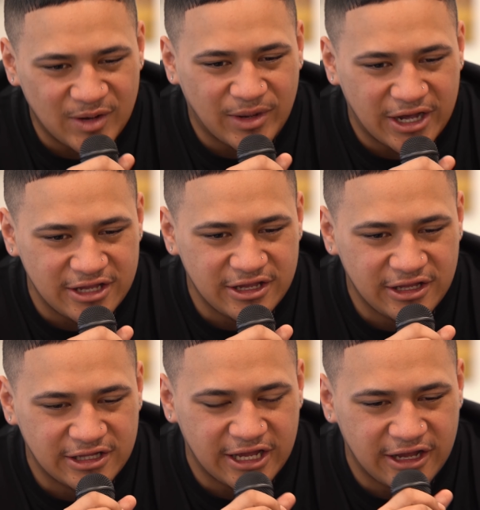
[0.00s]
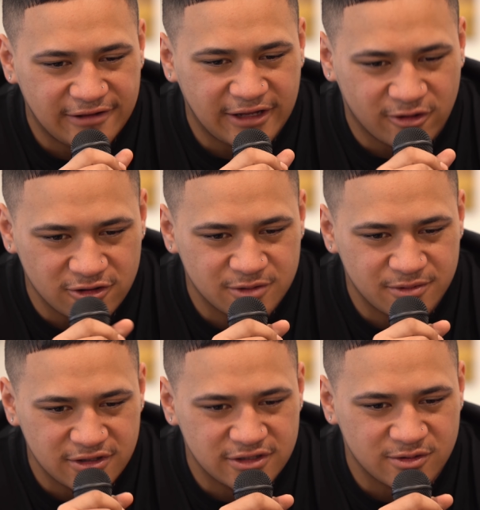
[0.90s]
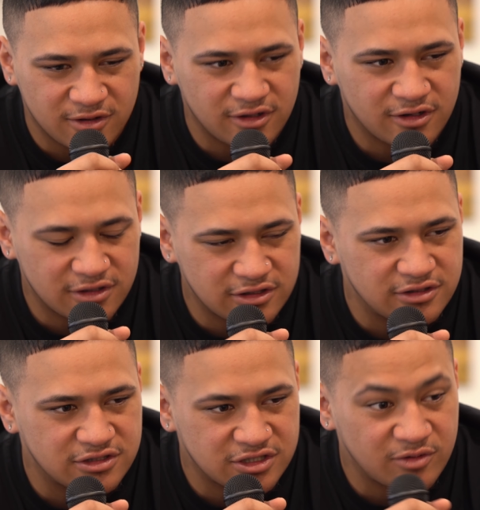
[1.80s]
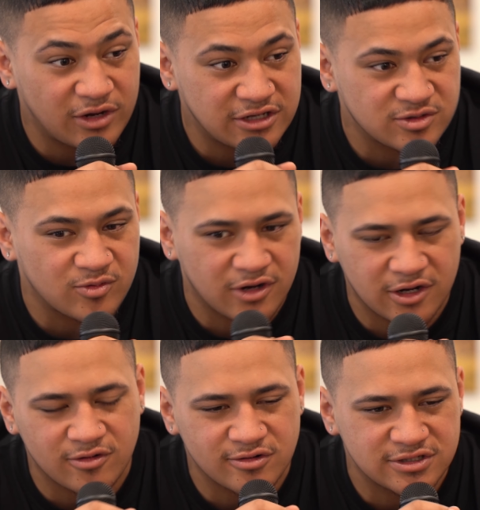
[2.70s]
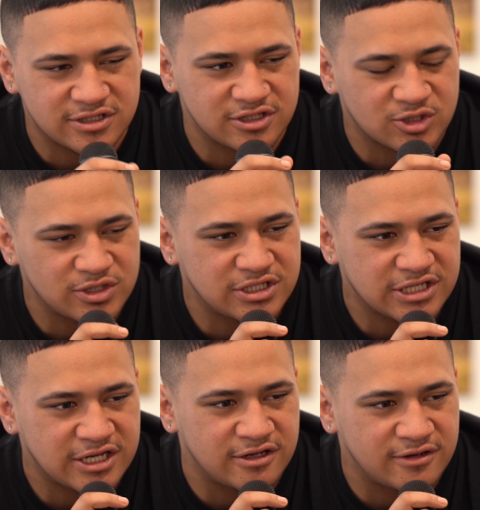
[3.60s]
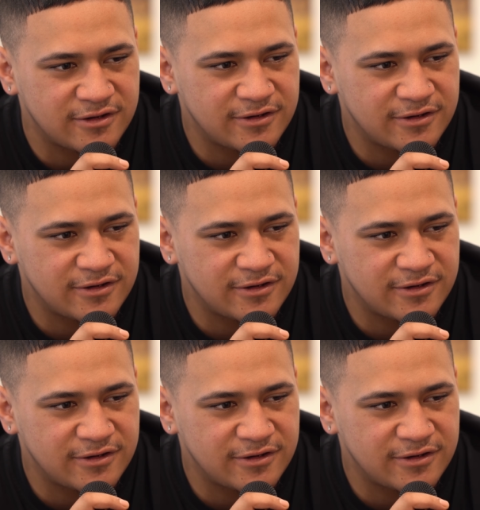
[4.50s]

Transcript: But yeah, that contributed to a lot of the shit as to why I got into the streets, eh?